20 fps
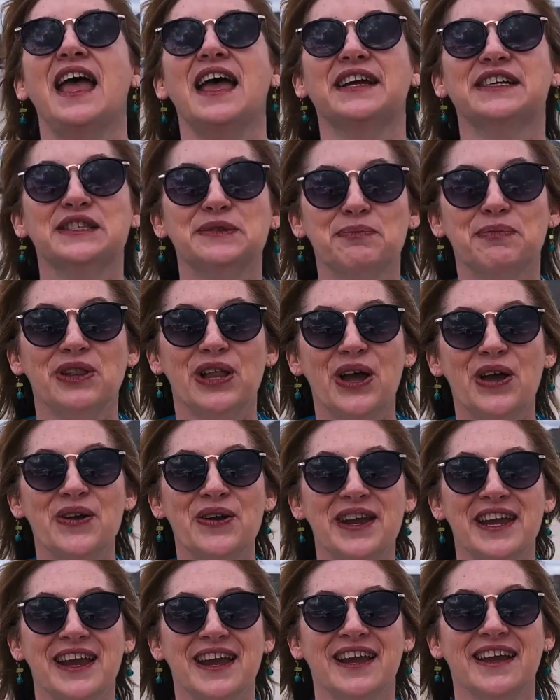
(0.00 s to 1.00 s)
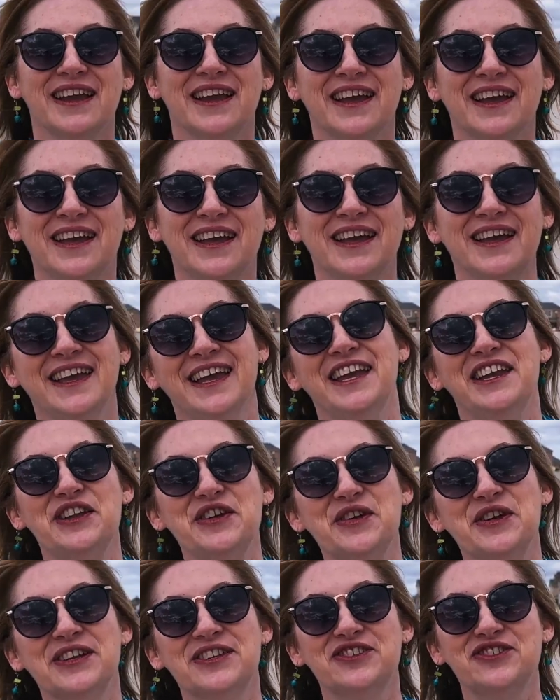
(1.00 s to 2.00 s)
exploding in
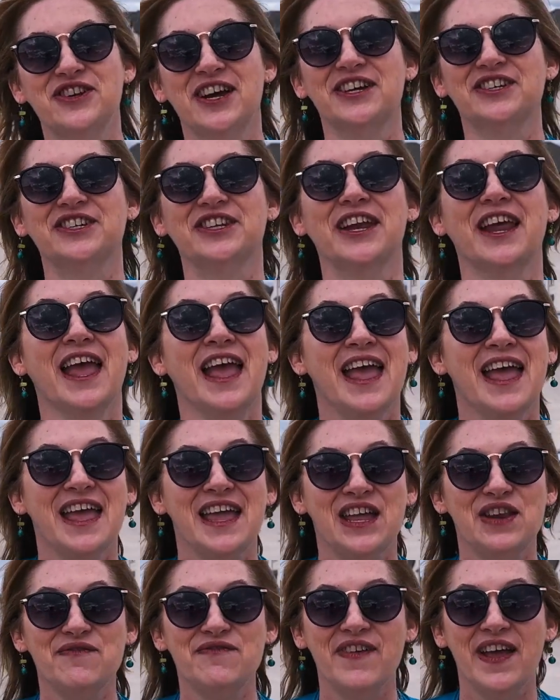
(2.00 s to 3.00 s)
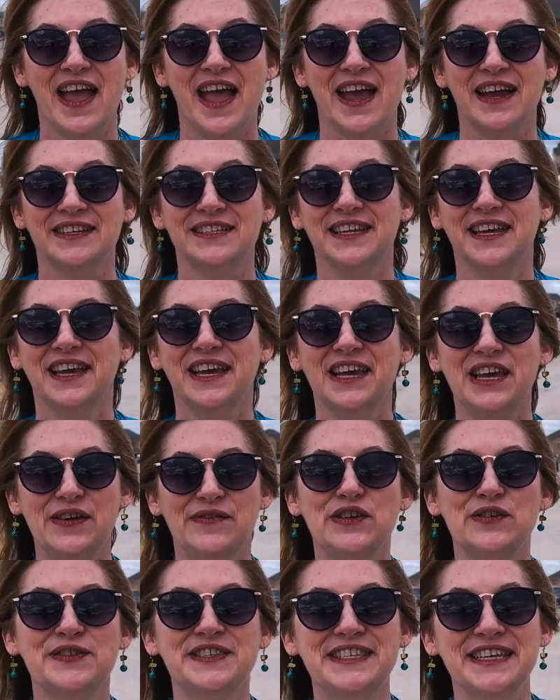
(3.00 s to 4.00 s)
new construction. In fact,
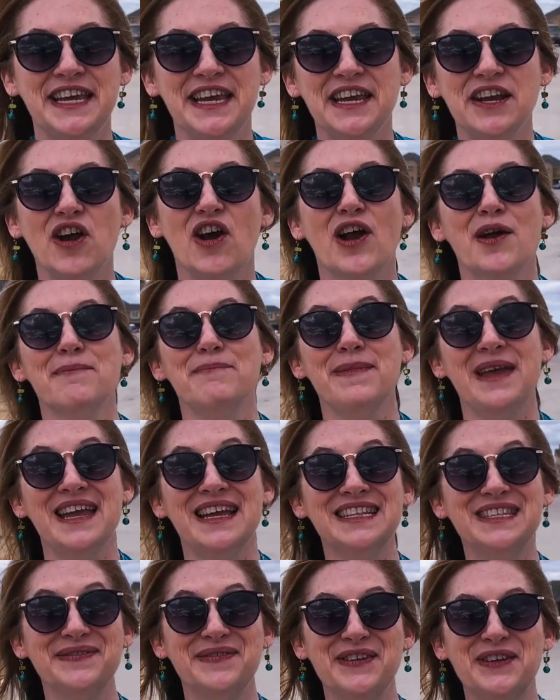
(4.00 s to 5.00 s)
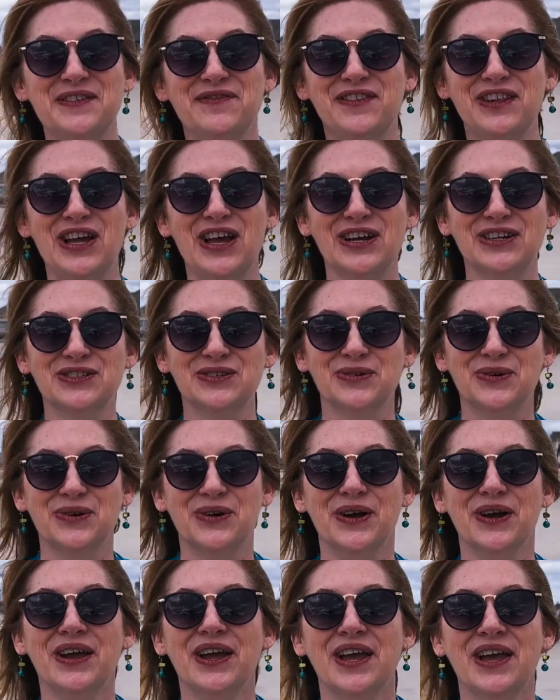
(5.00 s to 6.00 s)
if you've seen our Mansfield vlog
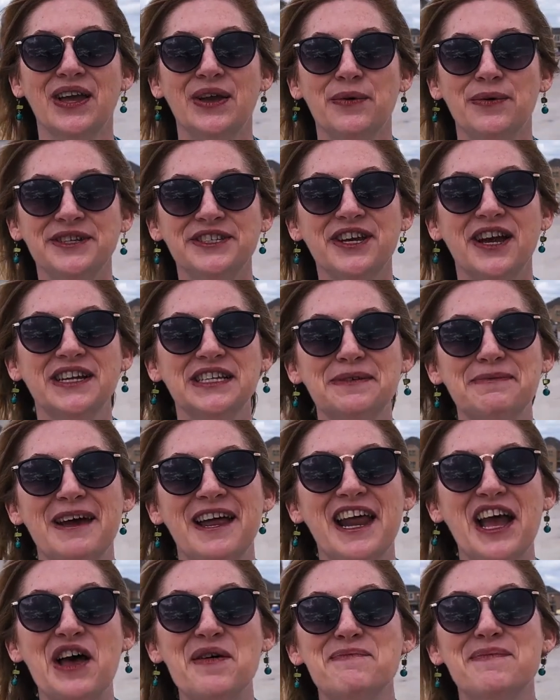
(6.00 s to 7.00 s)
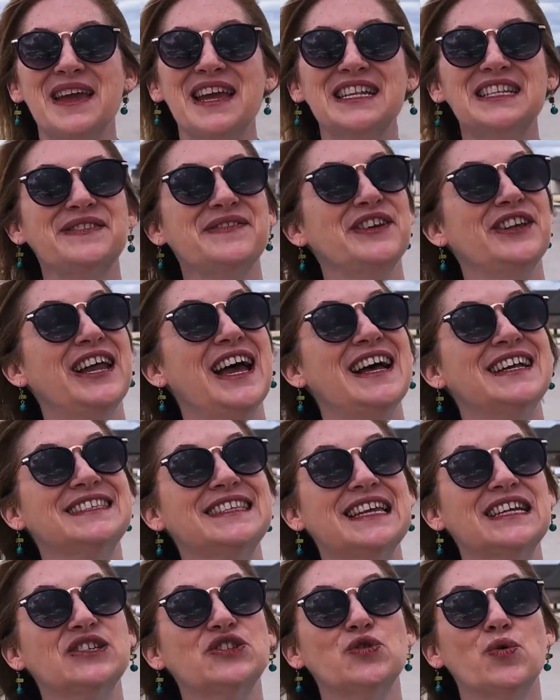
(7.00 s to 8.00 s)
tour, we talked about how Mansfield
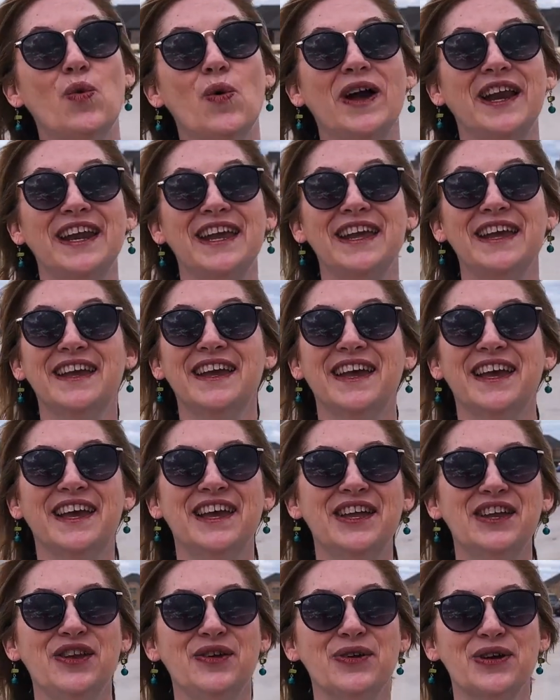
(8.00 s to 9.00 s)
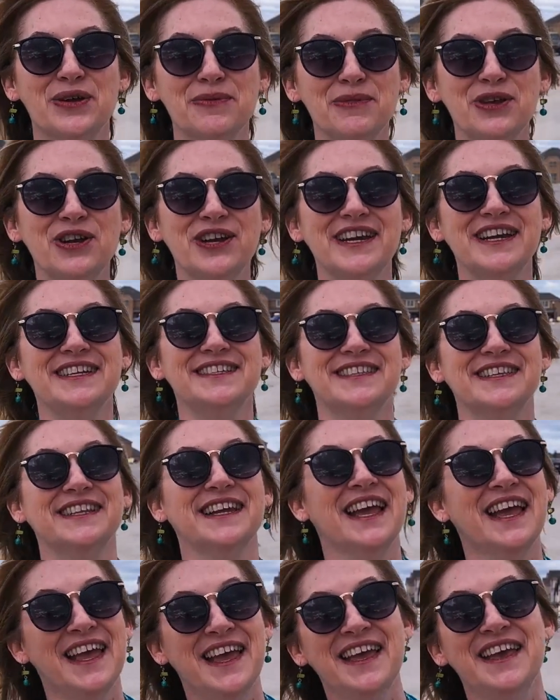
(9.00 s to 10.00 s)
has like 20 new communities, and
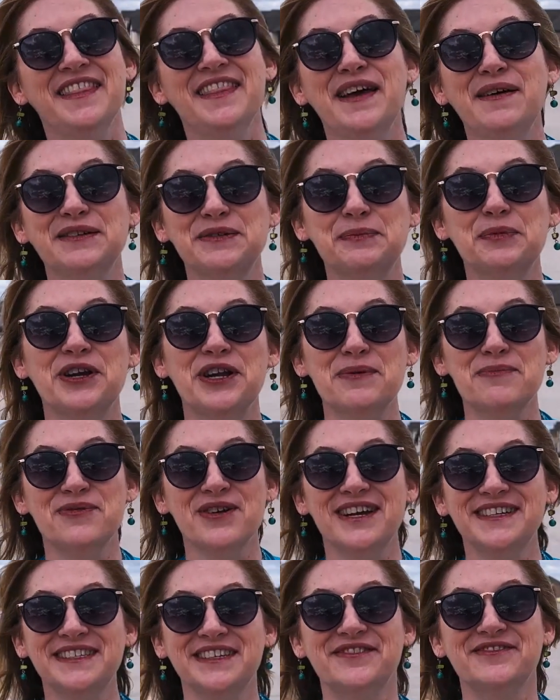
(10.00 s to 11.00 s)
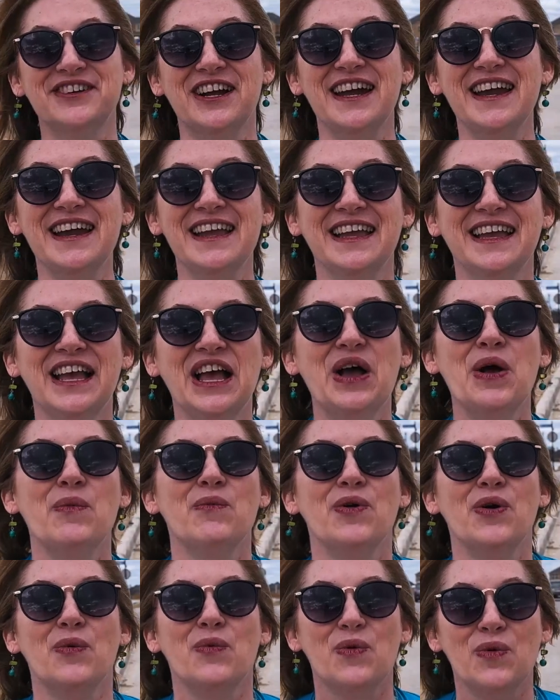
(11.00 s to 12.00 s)
that was pretty impressive, right?
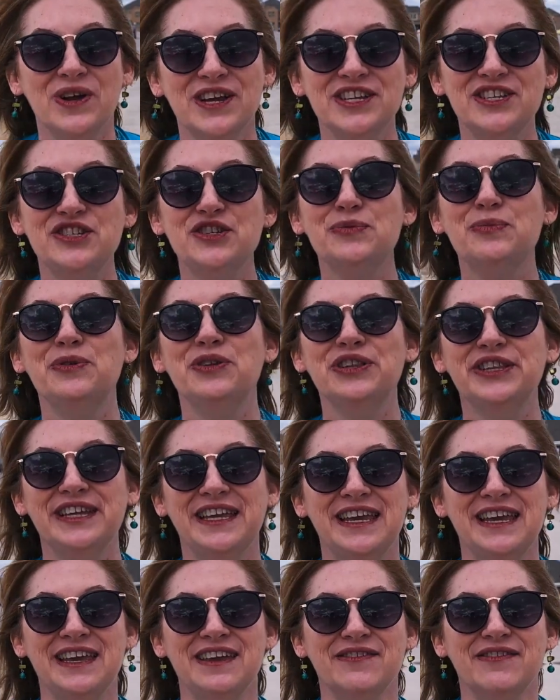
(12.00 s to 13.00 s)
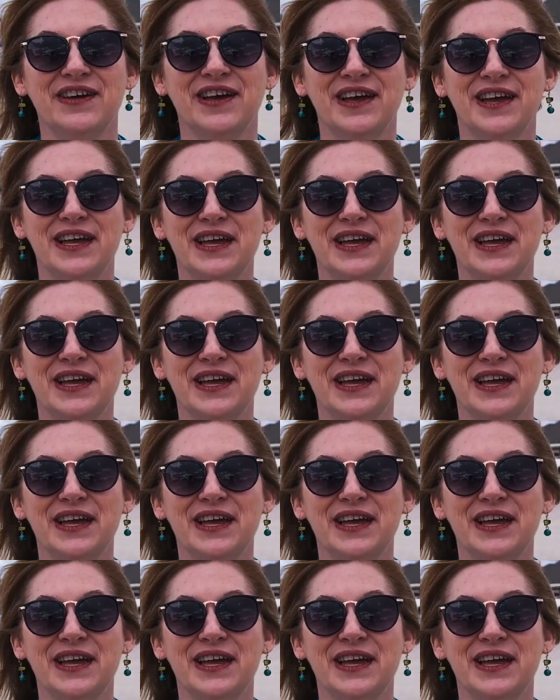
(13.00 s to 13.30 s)
Well, would you believe